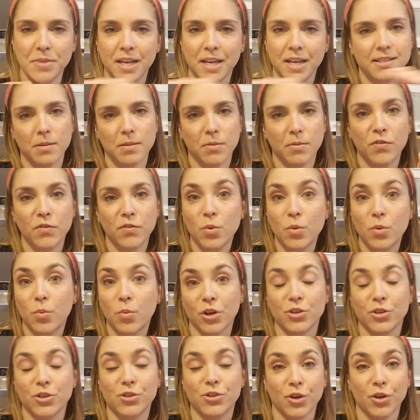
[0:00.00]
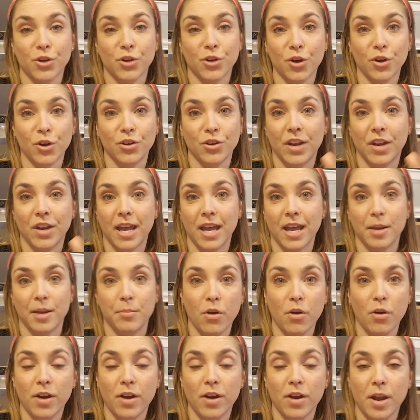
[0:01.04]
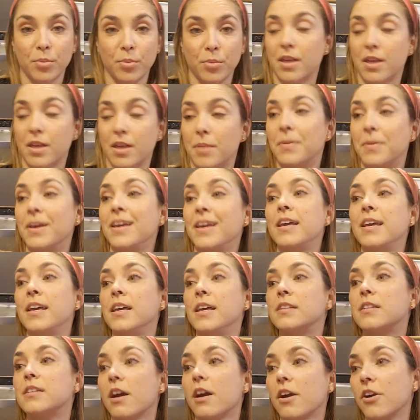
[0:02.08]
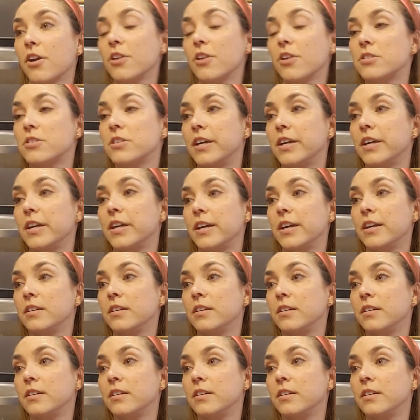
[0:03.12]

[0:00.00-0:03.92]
and some of you were concerned that I had broken up with him. Tucker, you're still here?